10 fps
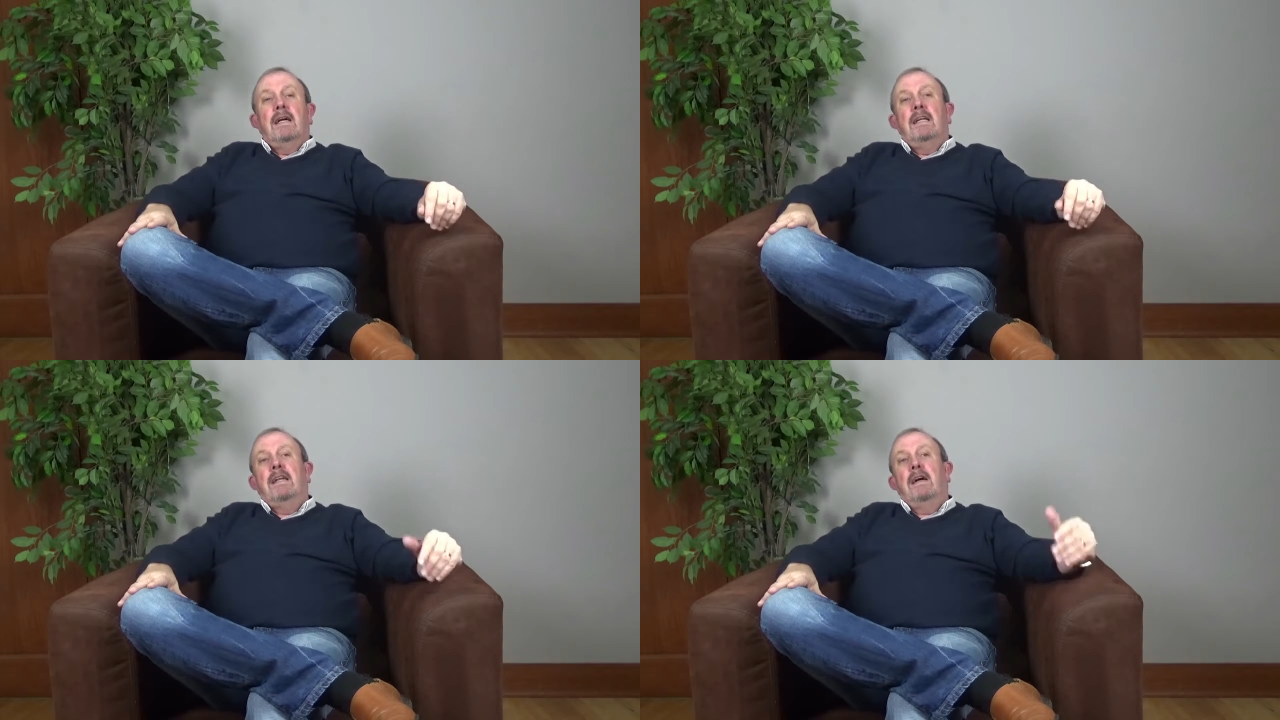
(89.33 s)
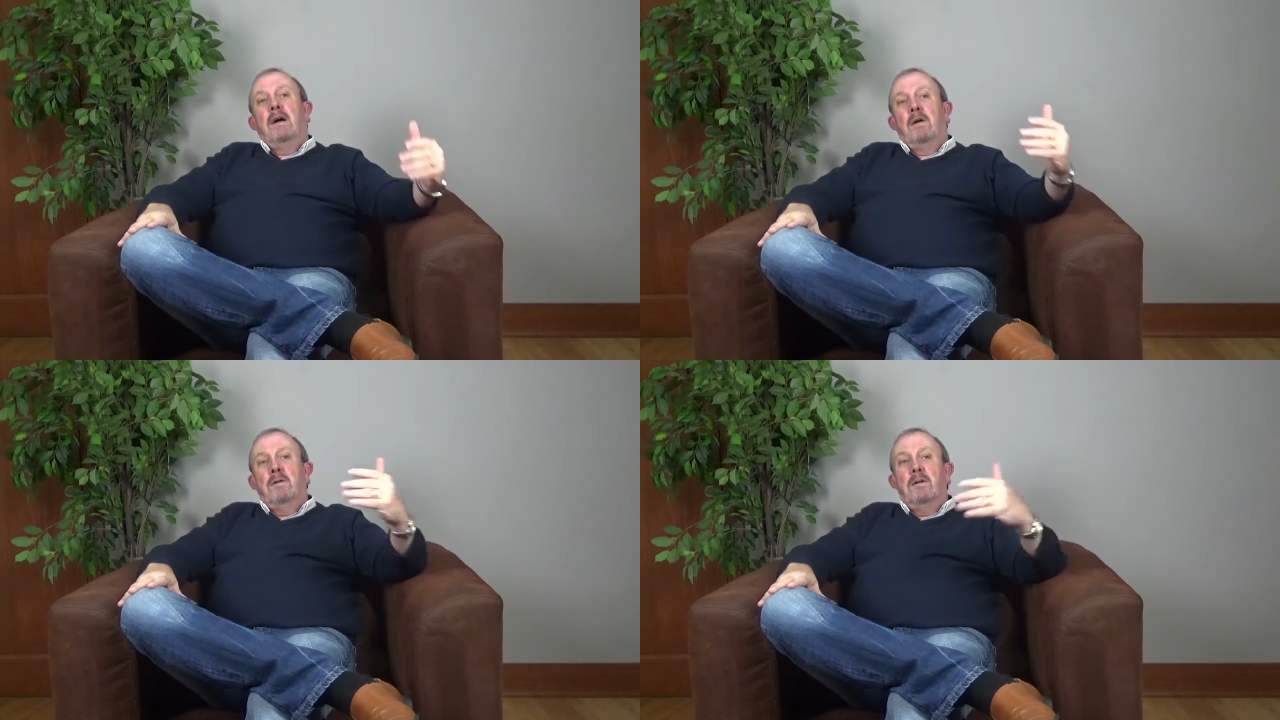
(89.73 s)
in their
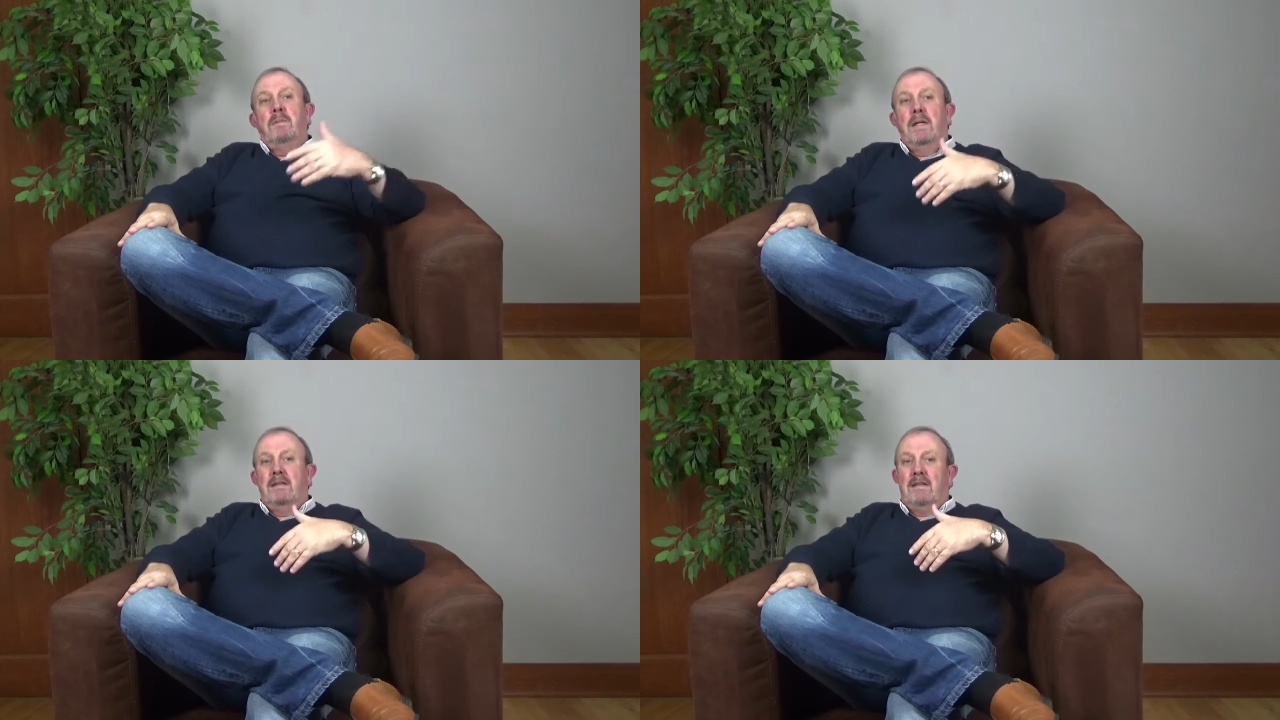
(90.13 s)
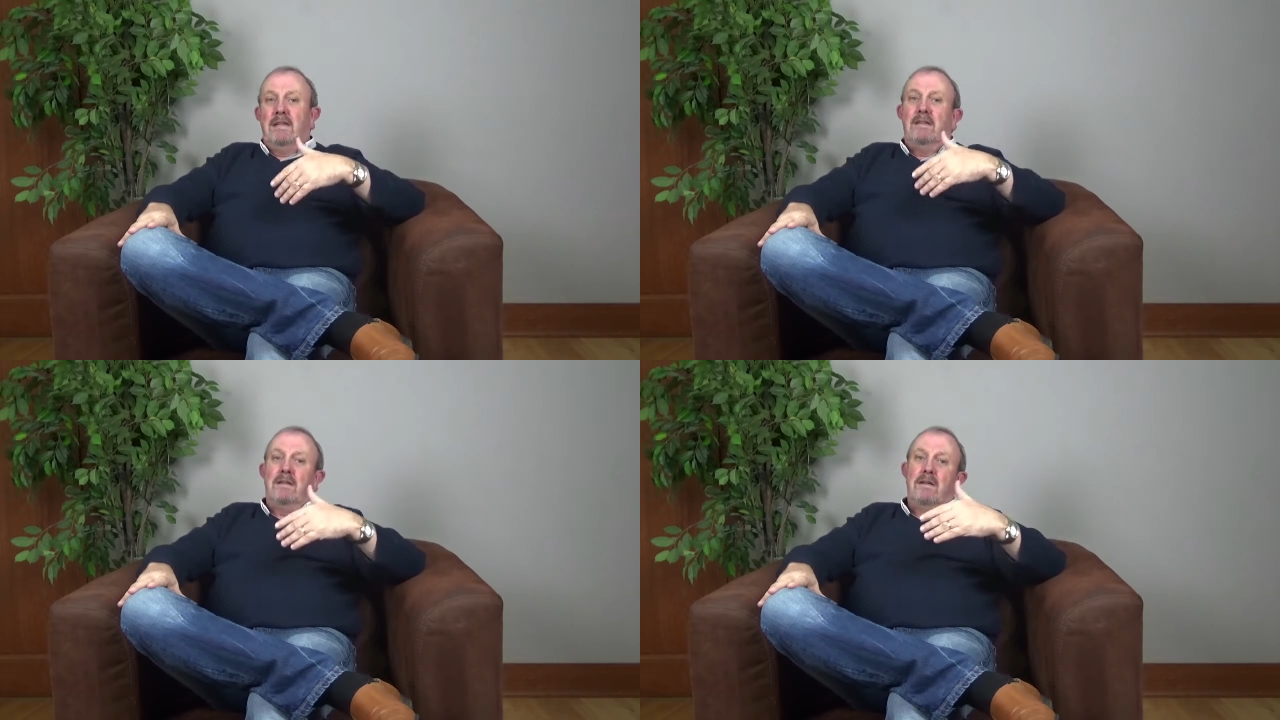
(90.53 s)
own
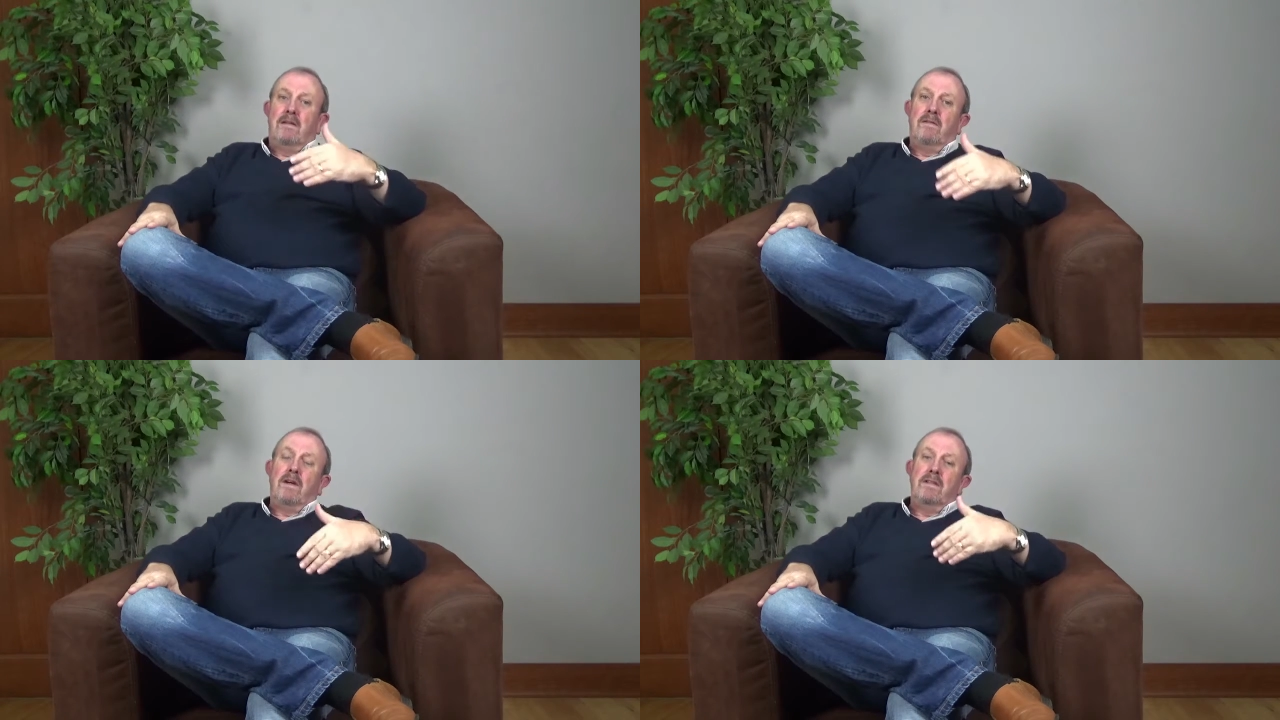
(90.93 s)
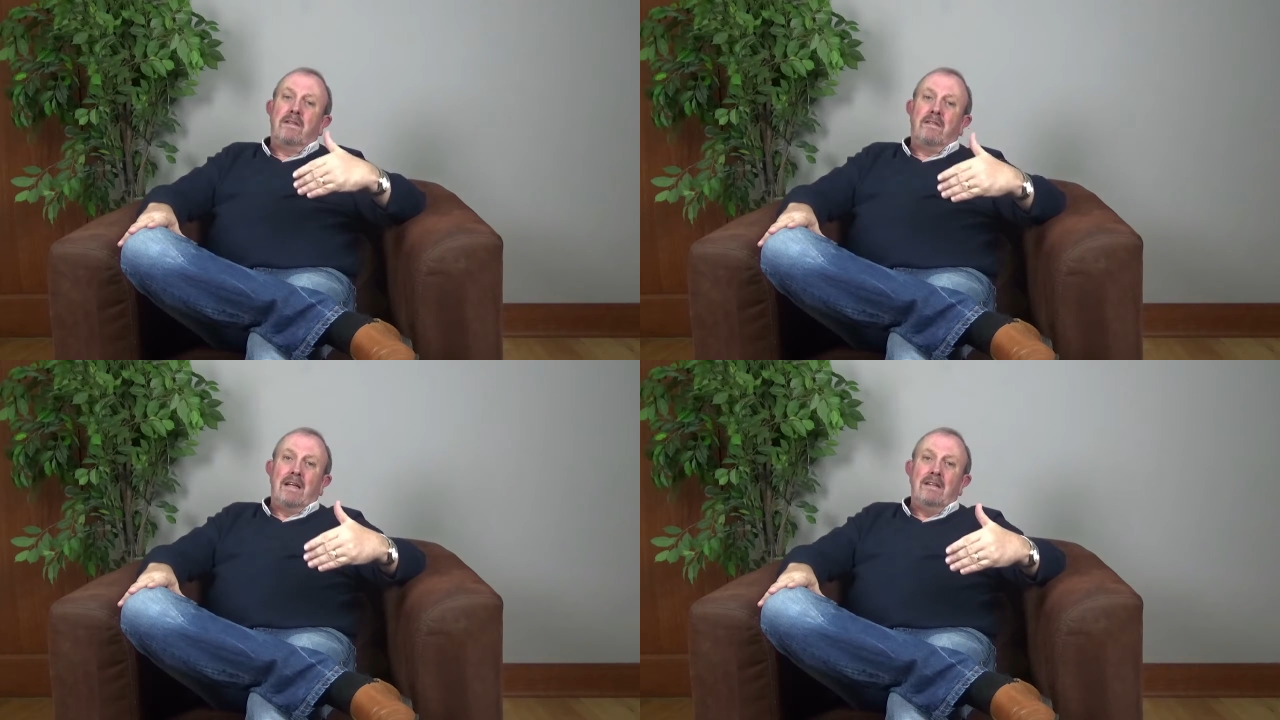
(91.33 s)
ability in terms of
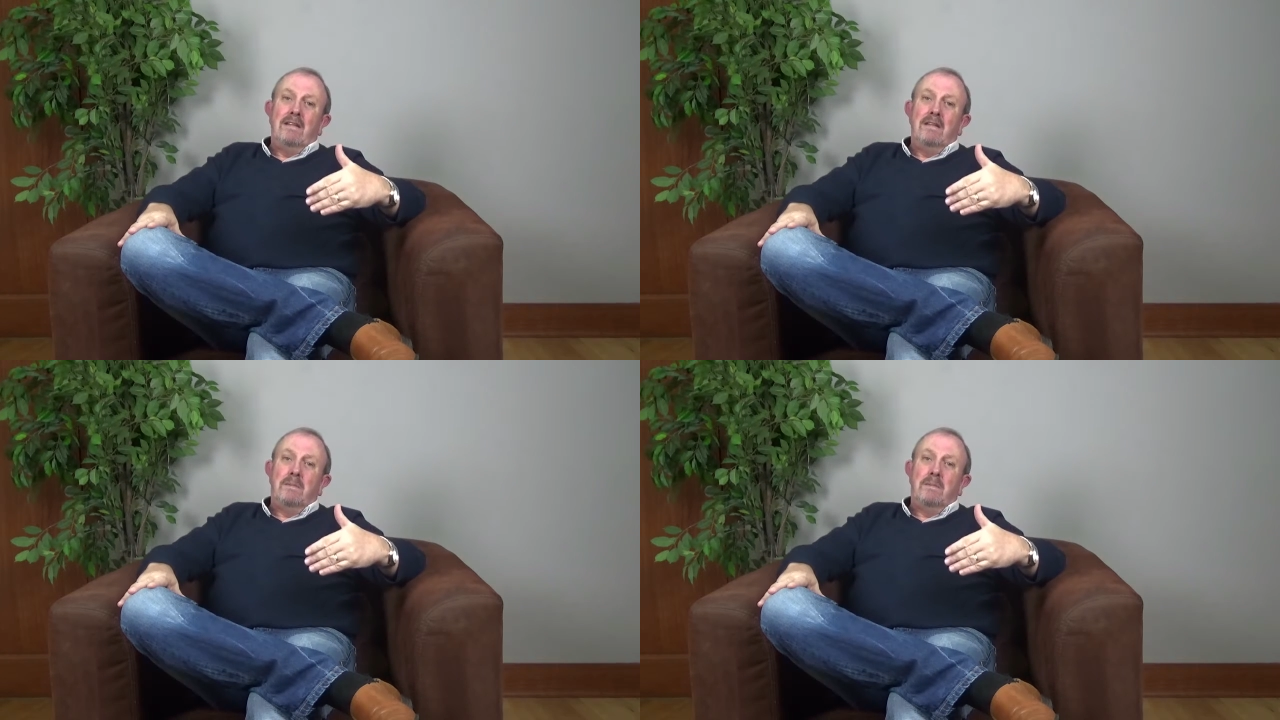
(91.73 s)
understanding